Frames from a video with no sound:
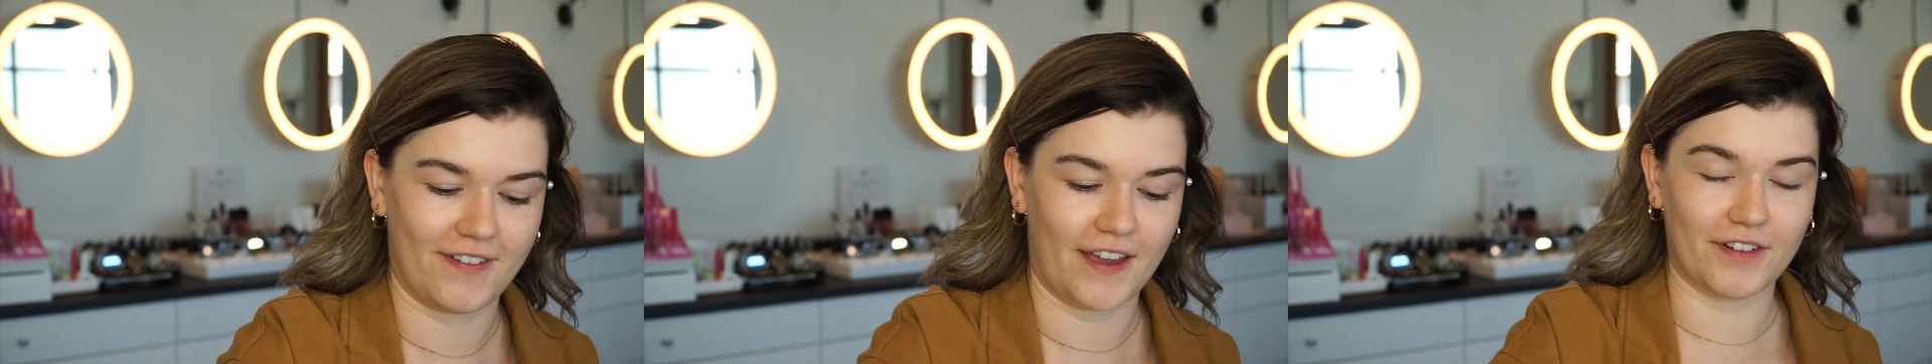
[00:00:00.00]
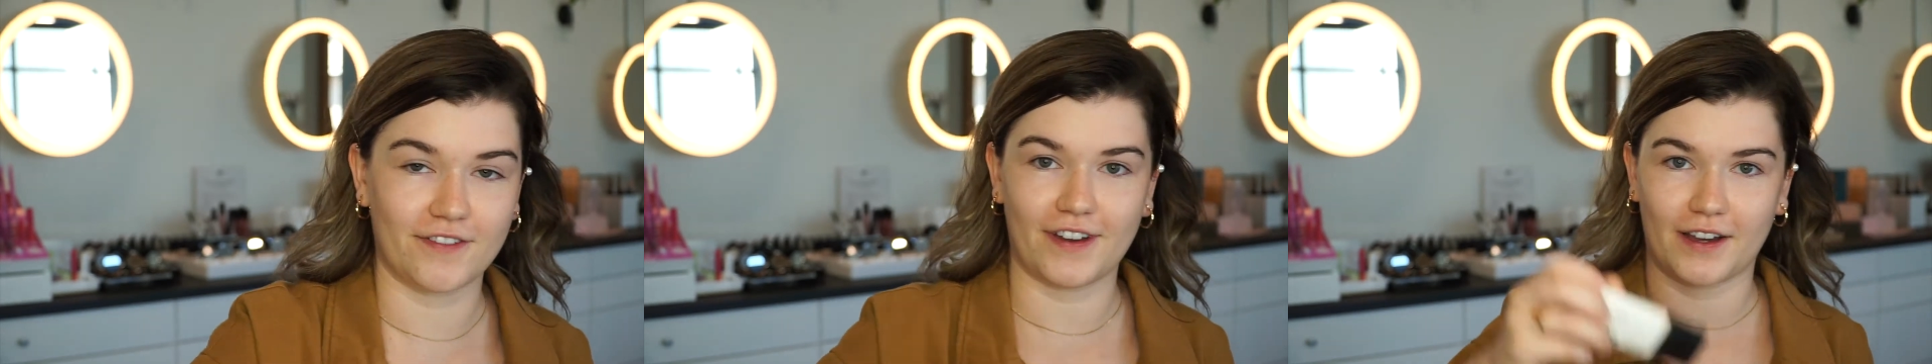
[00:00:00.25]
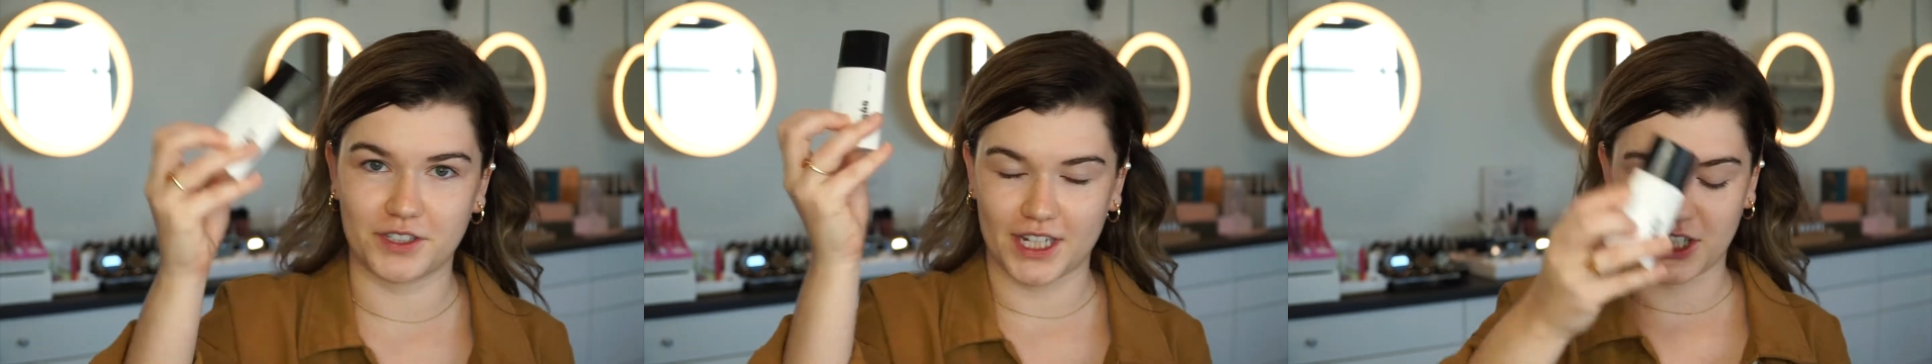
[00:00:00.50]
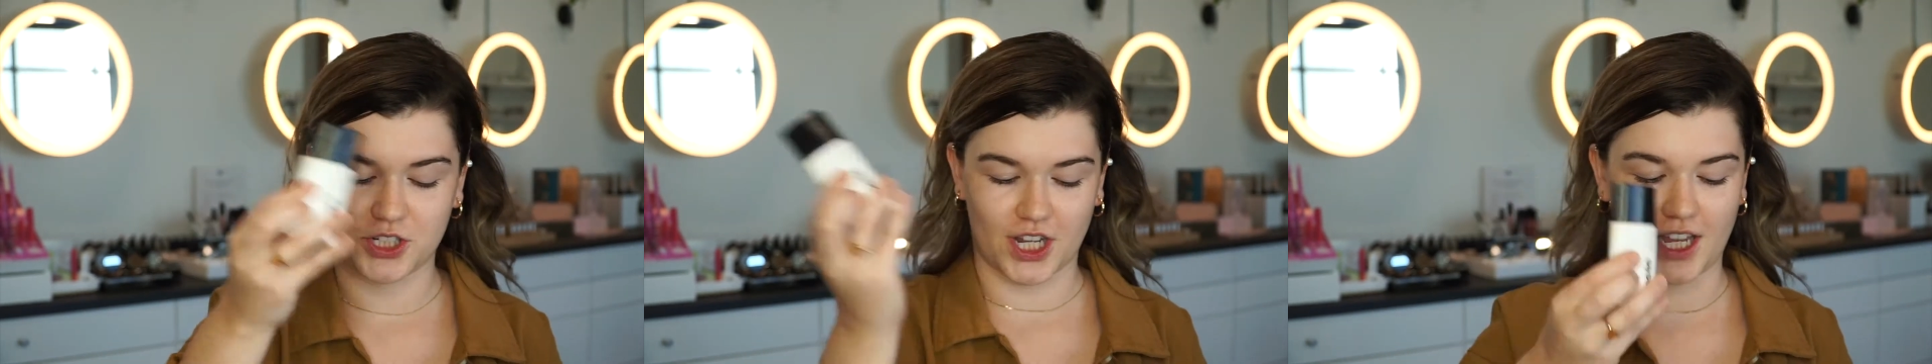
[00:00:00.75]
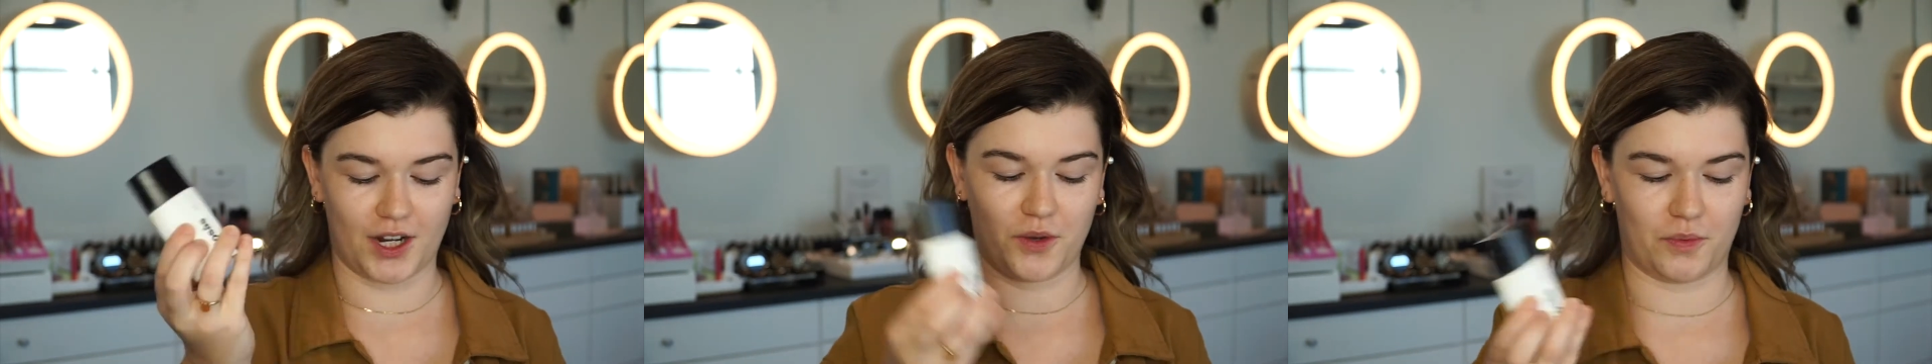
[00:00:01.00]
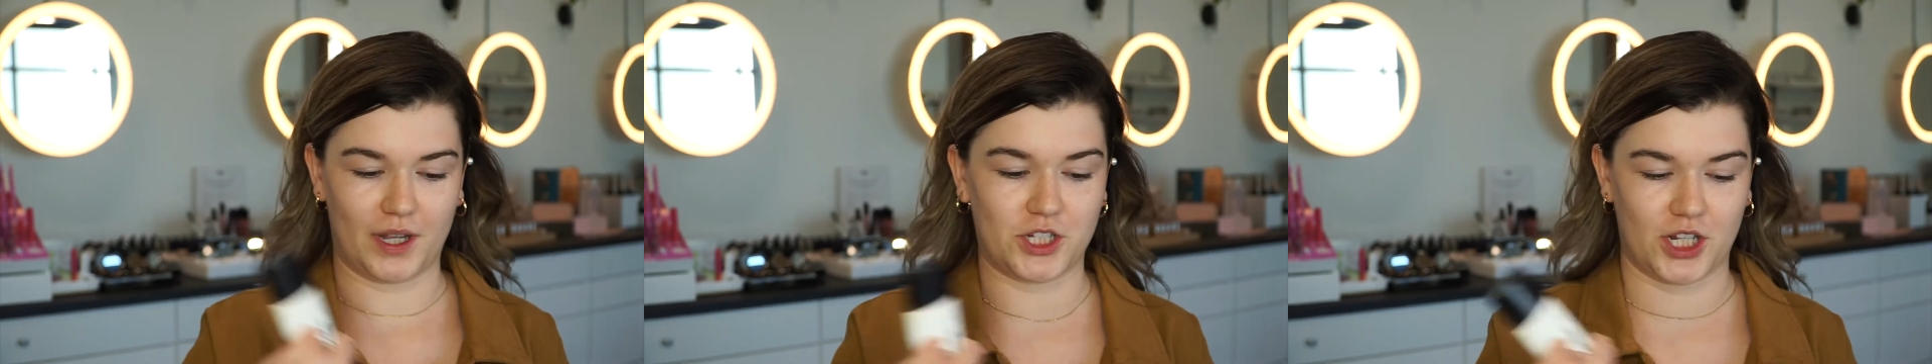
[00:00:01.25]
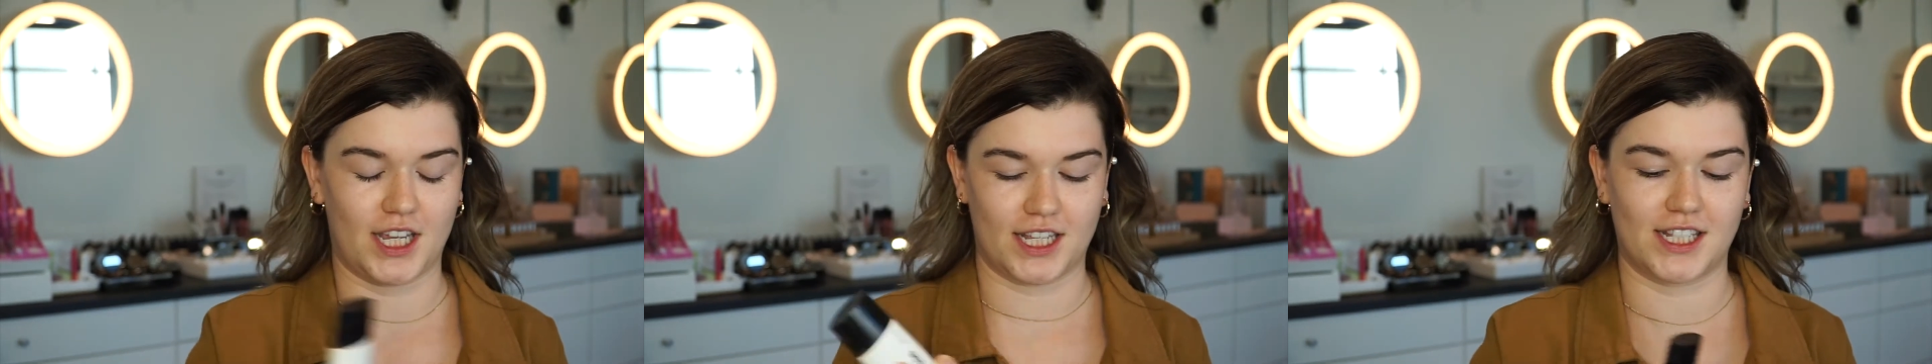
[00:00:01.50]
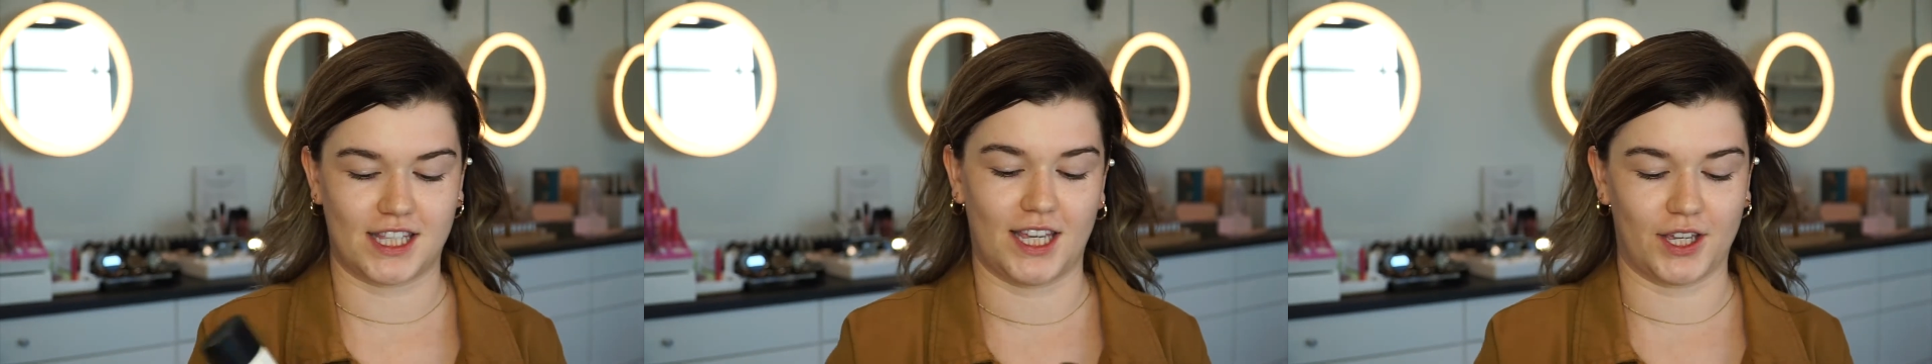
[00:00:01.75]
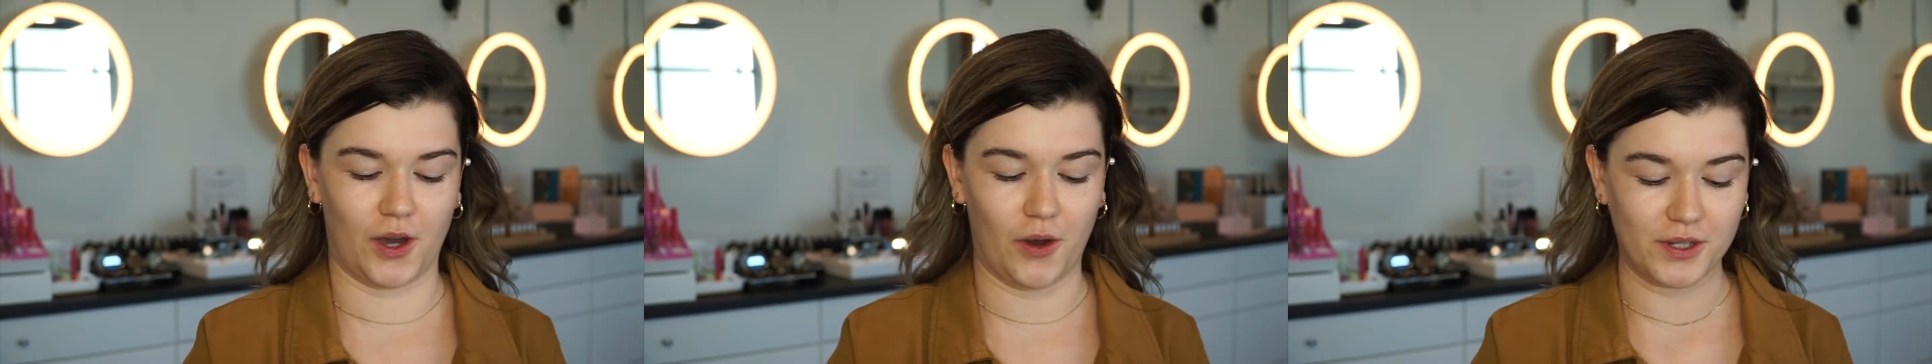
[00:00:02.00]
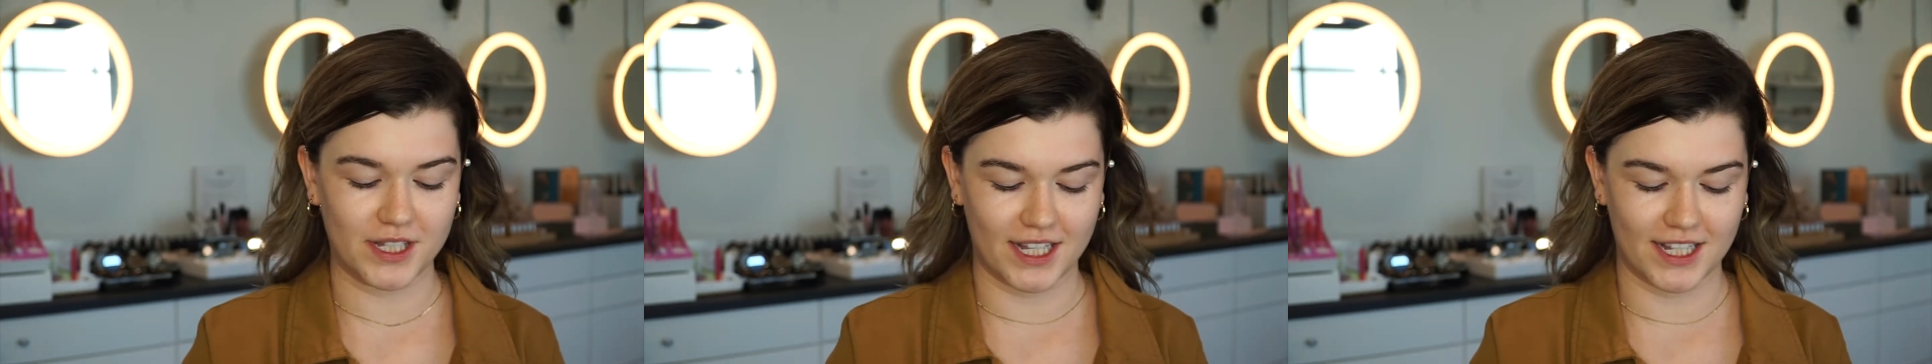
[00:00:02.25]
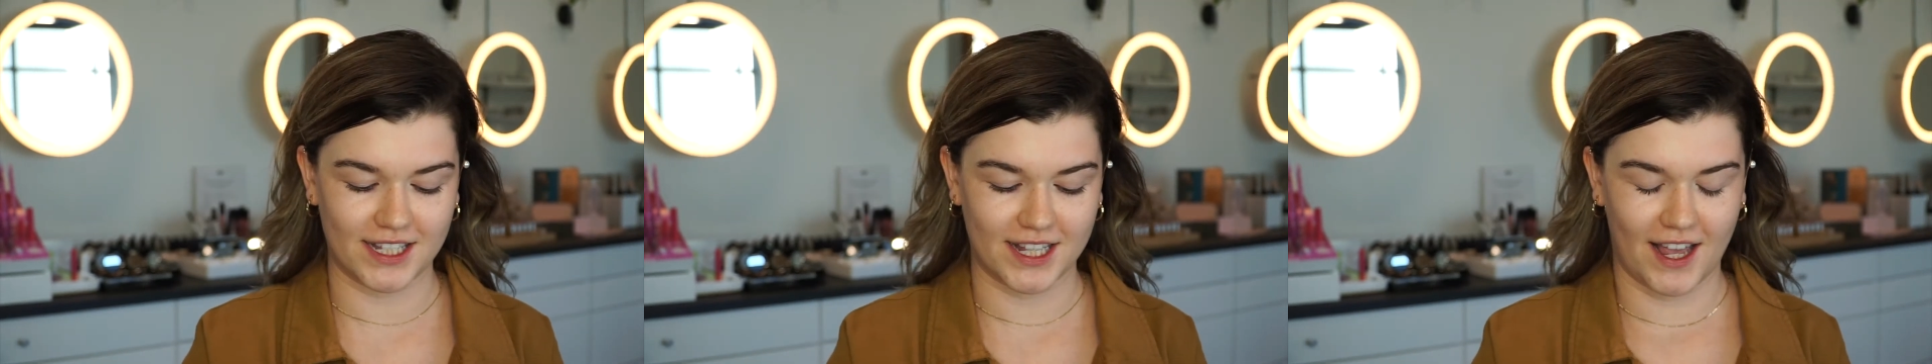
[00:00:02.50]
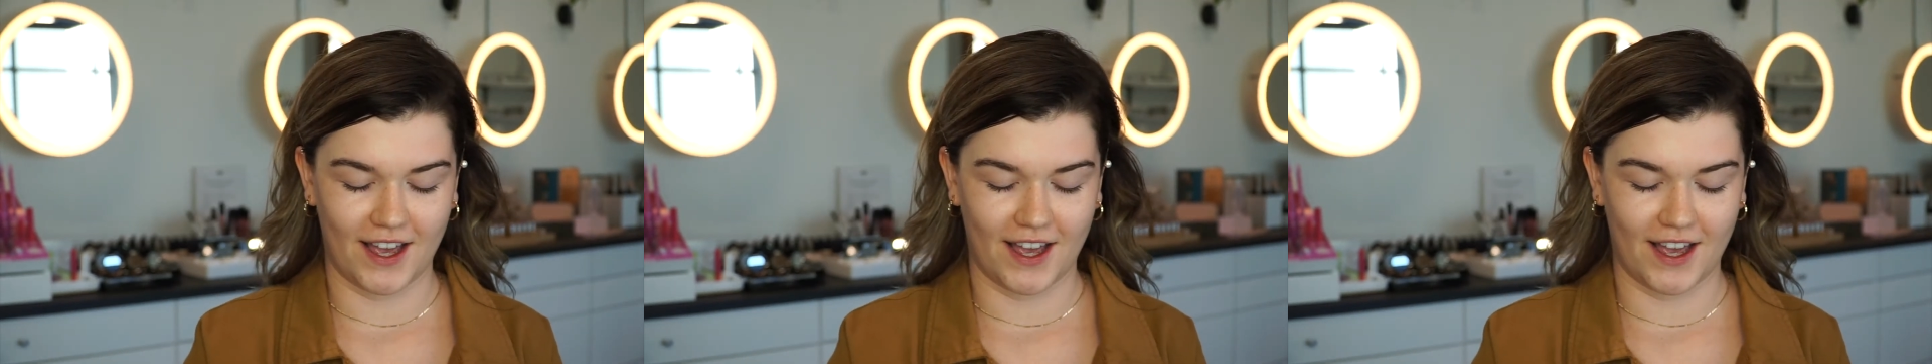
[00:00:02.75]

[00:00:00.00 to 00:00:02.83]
favorite foundation, which is the Kosas